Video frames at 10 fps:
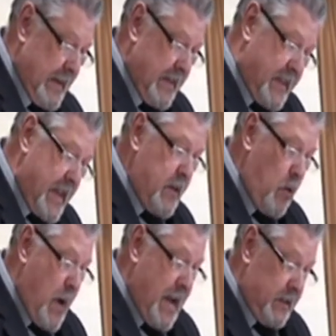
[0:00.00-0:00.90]
And
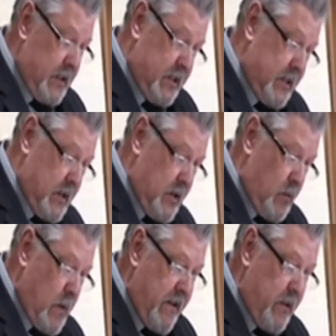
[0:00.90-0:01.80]
they're the ones
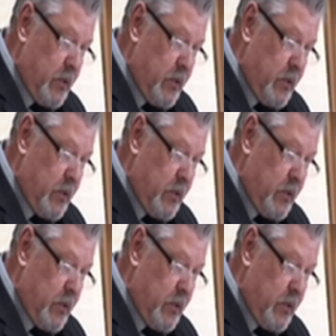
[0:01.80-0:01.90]
where